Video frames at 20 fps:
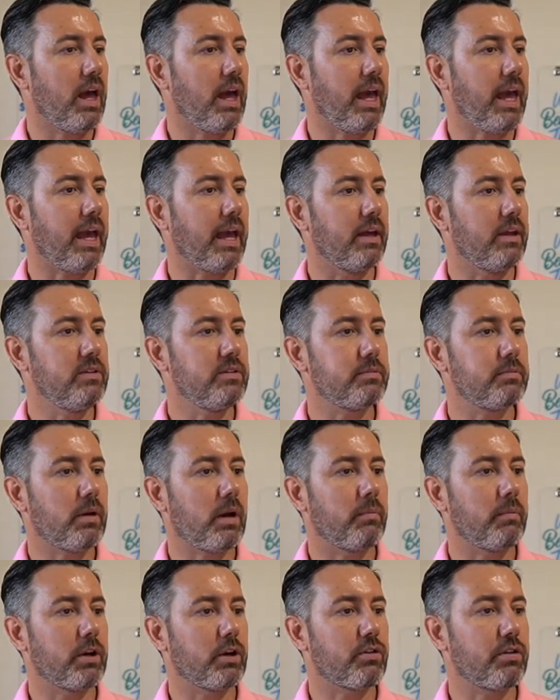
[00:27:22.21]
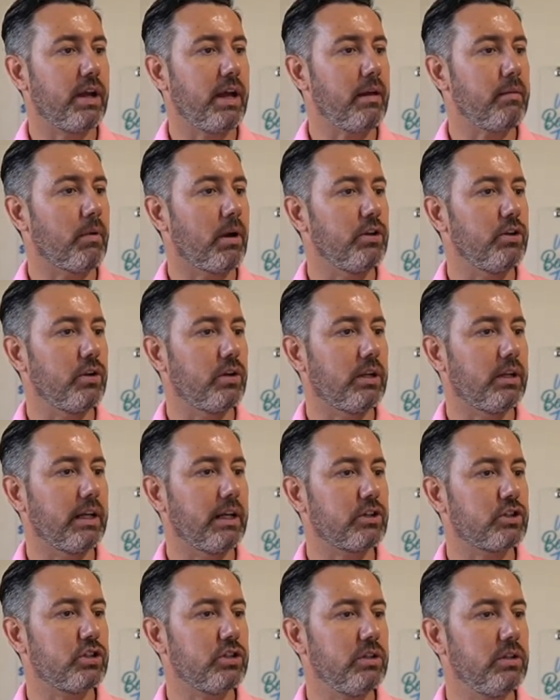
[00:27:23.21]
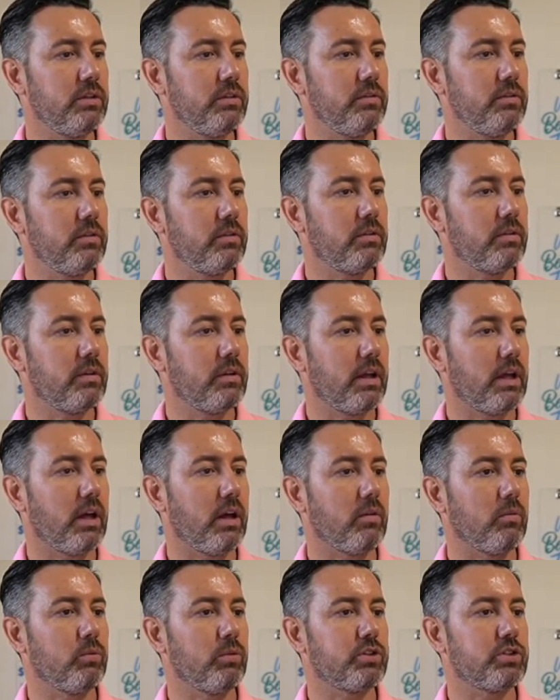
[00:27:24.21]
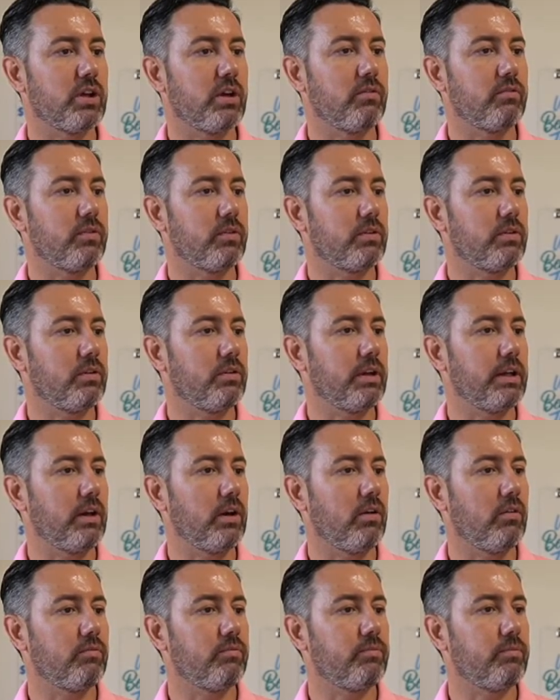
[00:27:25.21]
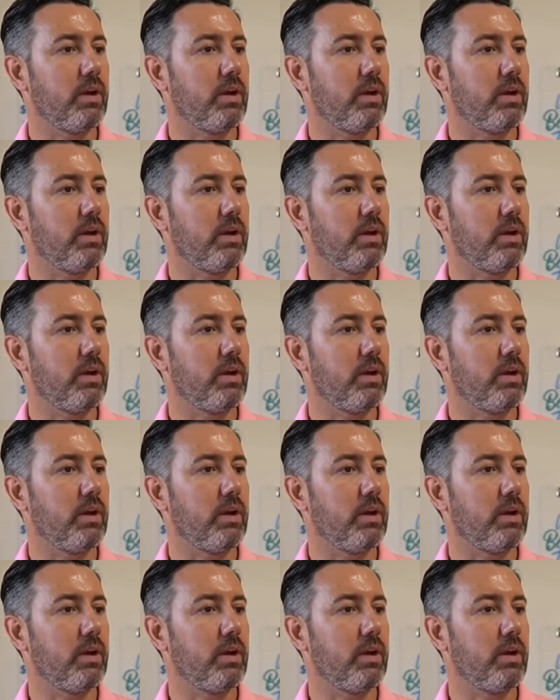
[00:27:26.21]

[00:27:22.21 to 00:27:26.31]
and I'm going to create my new collection, which I've only got